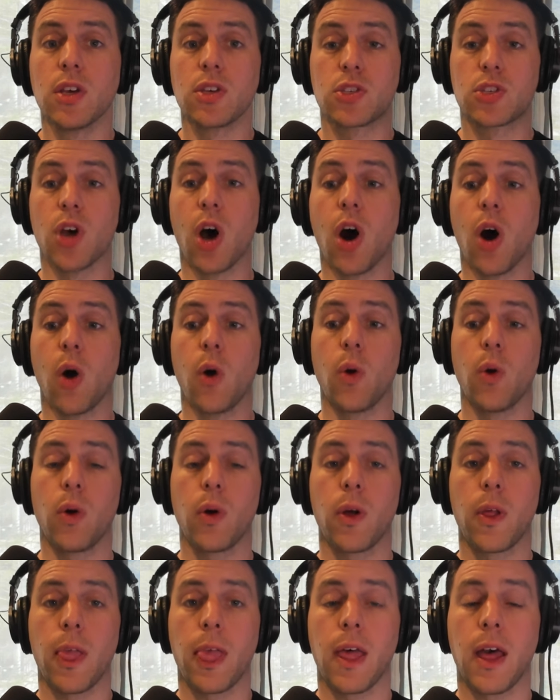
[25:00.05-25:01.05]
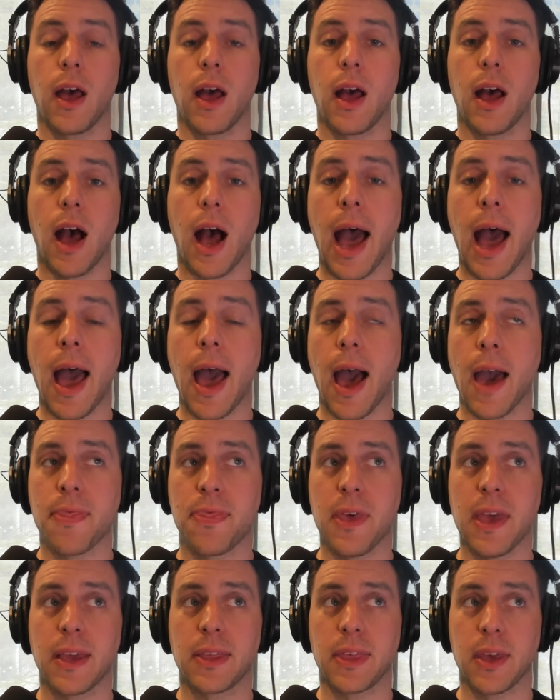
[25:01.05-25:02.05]
So I
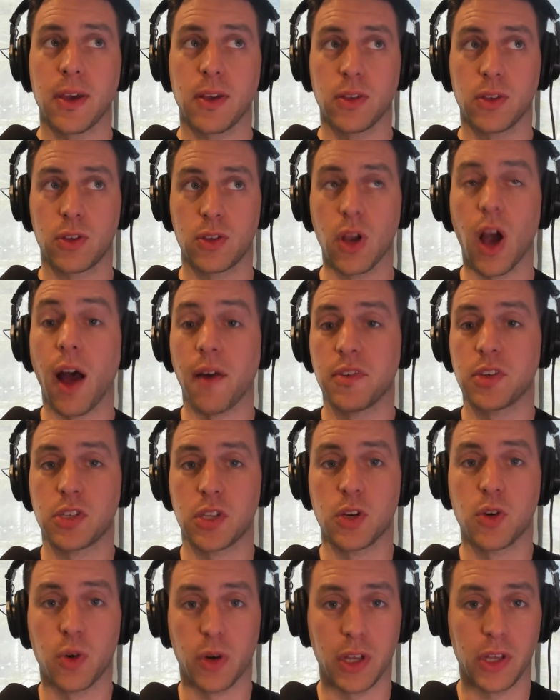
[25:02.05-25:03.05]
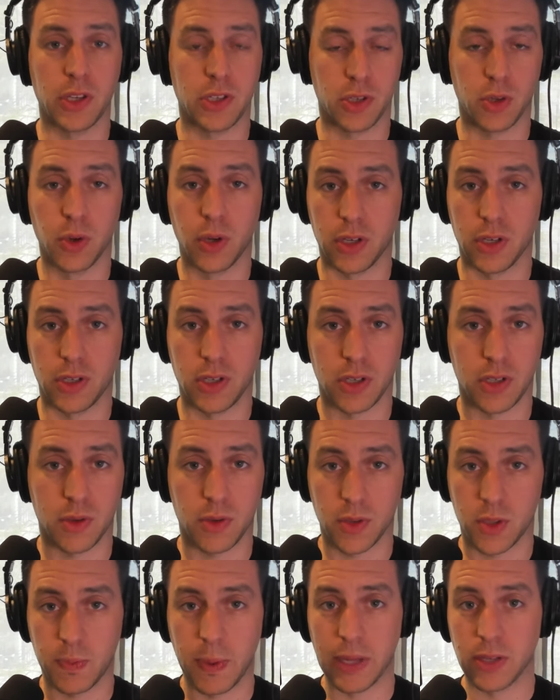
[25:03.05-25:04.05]
think that obviously Cornelius Lucas
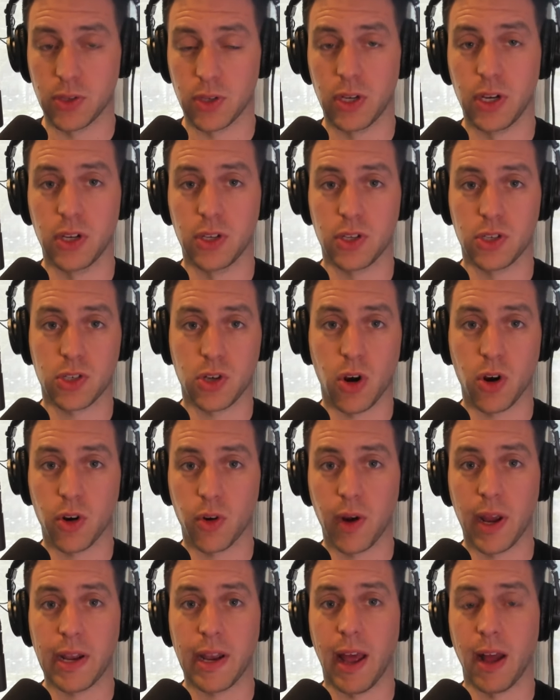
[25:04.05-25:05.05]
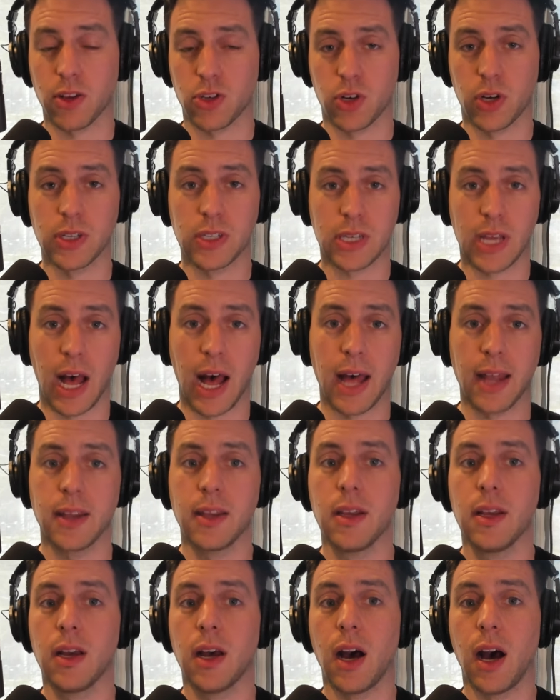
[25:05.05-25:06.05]
is penciled into the starter right now. Trent Scott
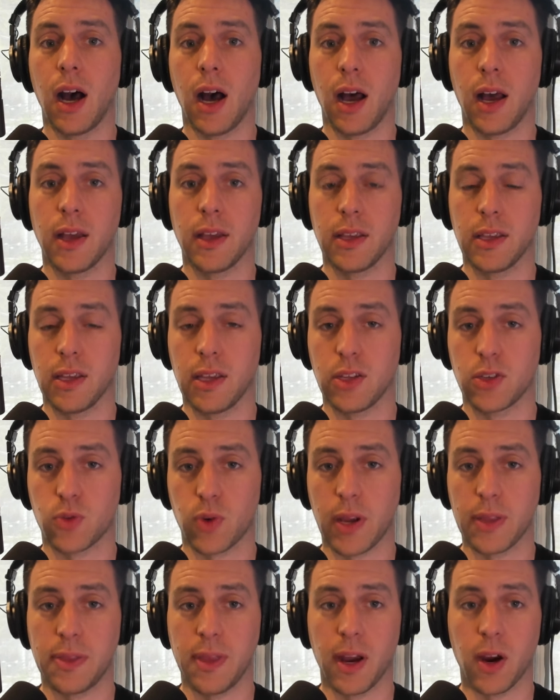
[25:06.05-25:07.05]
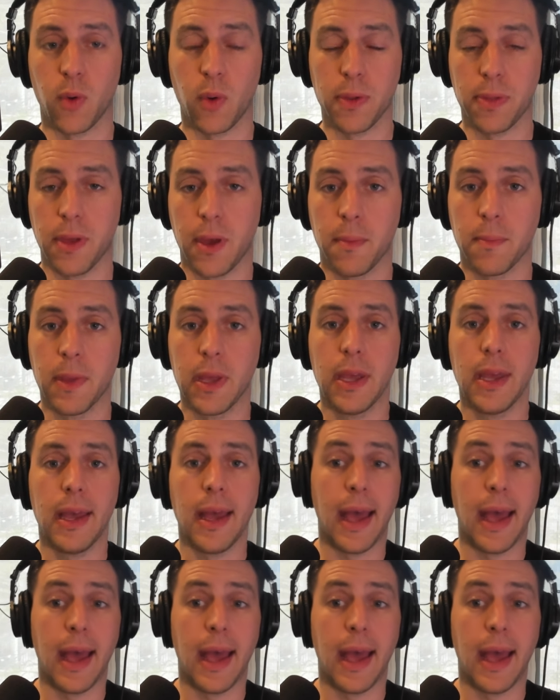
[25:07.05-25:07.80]
is right there with him.